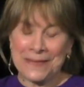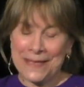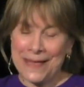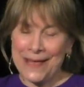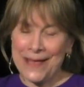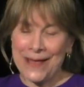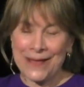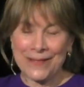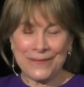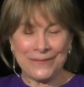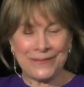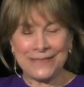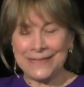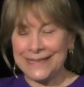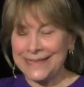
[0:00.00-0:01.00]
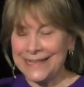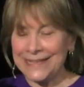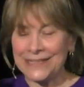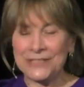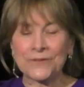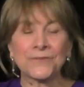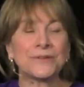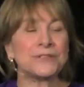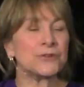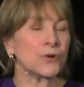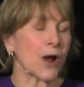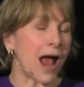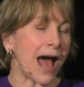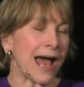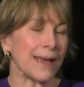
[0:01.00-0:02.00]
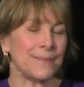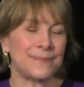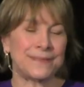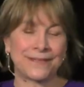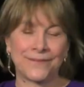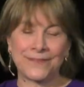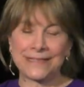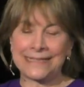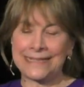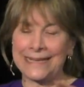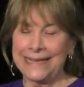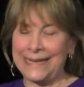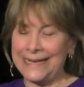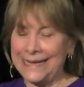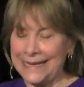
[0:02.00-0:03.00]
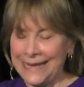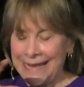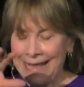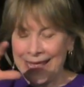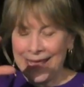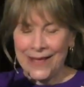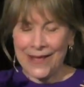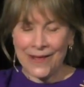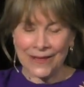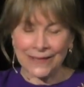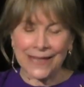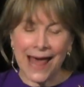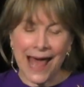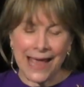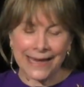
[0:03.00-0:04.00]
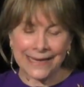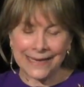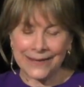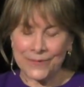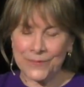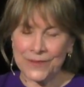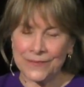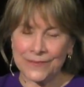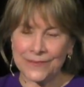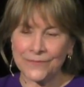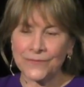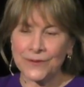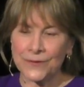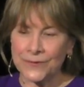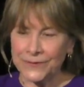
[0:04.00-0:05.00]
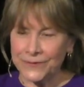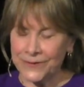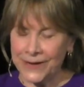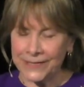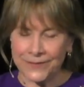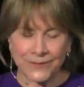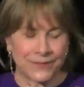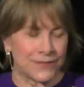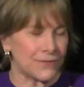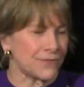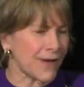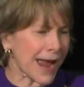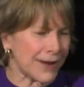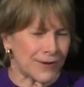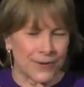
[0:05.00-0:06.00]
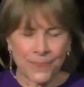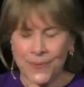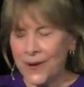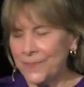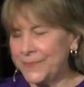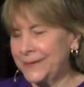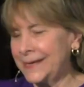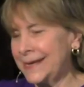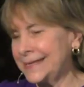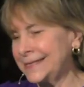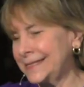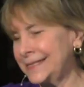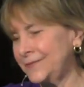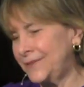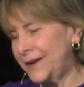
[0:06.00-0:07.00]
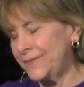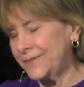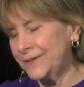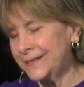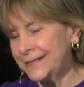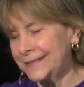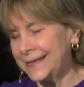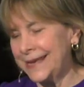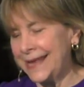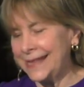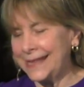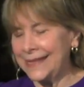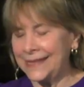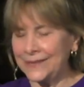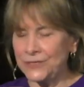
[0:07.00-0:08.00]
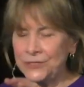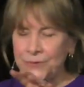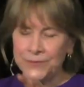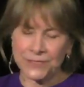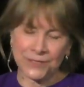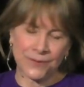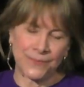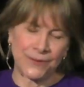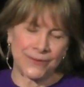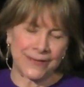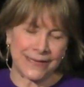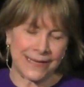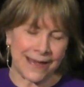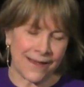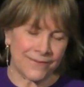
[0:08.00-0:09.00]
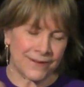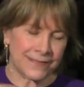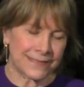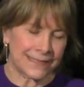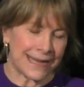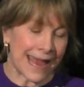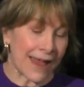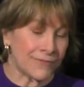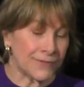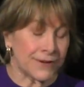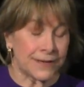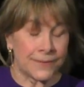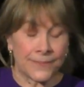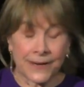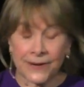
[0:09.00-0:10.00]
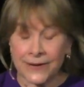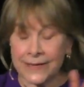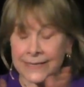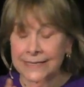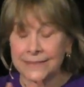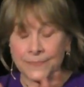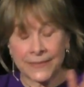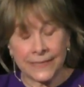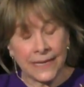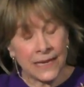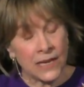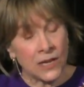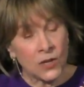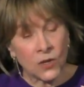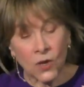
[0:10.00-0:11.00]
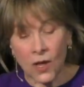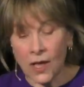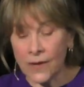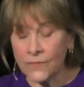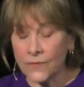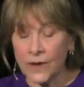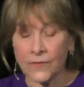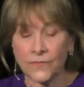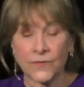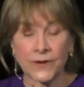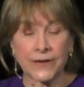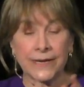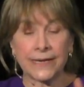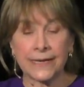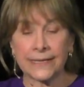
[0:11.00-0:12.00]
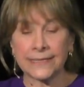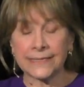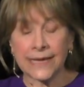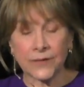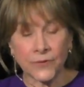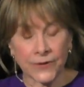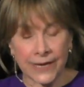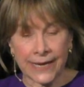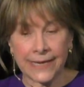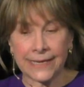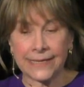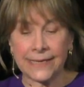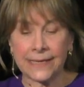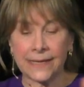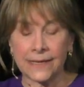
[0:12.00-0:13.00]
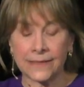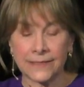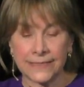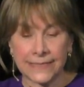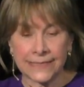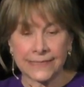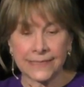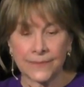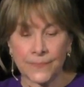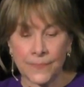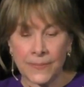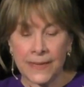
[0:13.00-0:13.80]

uh, different tribes of the city uh, align with the funeral directors. The fire department has its favorites, and the Jewish community, obviously, African American. It's been uh, a very segregated uh, system.